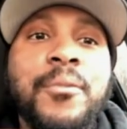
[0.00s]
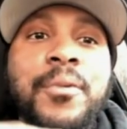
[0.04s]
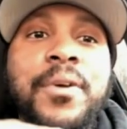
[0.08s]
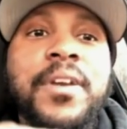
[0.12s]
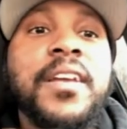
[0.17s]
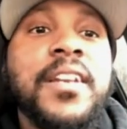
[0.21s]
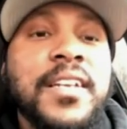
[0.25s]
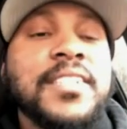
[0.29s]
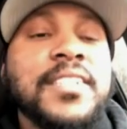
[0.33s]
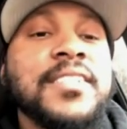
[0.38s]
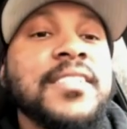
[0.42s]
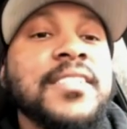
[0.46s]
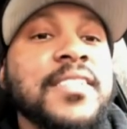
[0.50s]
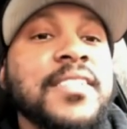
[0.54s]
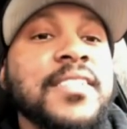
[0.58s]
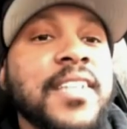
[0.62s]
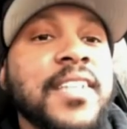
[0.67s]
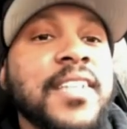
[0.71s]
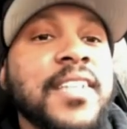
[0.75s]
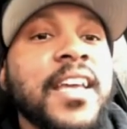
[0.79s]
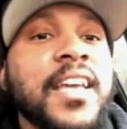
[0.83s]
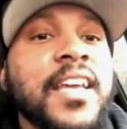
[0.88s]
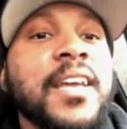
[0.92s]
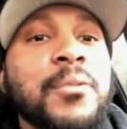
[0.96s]
Mm
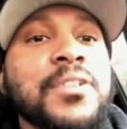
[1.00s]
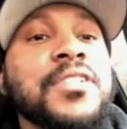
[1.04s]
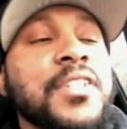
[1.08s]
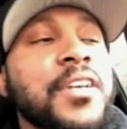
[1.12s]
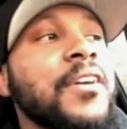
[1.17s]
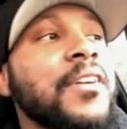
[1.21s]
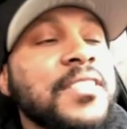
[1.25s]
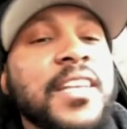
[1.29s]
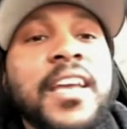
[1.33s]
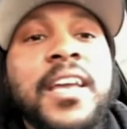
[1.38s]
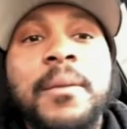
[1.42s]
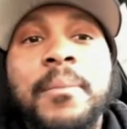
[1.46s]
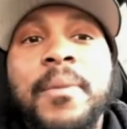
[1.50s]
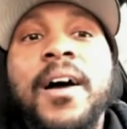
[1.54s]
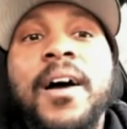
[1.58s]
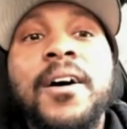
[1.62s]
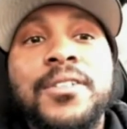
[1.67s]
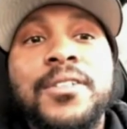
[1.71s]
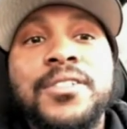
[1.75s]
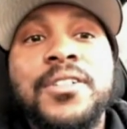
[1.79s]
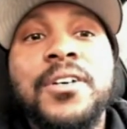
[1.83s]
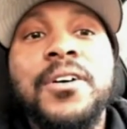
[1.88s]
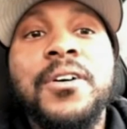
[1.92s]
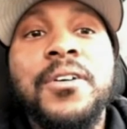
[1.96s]
and we in the
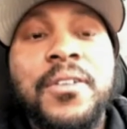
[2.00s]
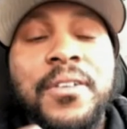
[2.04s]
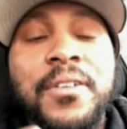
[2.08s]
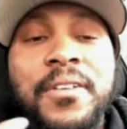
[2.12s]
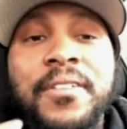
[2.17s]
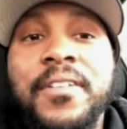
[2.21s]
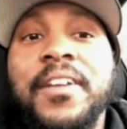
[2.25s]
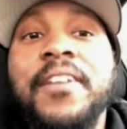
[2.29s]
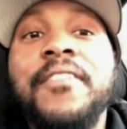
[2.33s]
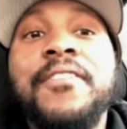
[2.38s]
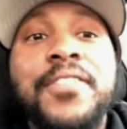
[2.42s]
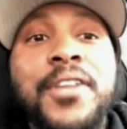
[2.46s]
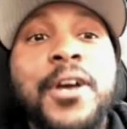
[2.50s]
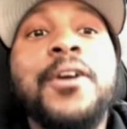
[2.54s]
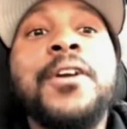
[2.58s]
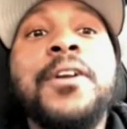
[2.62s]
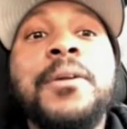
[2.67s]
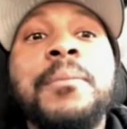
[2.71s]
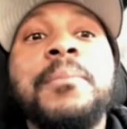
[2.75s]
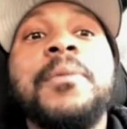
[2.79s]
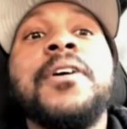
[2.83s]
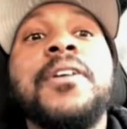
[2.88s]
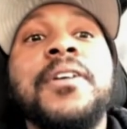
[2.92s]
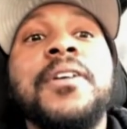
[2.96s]
same, we sharing the same
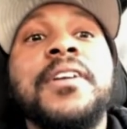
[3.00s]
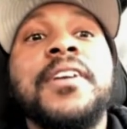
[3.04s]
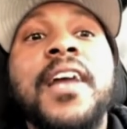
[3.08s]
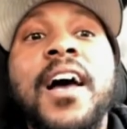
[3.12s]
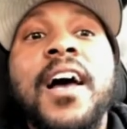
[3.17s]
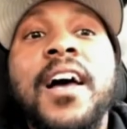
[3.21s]
household.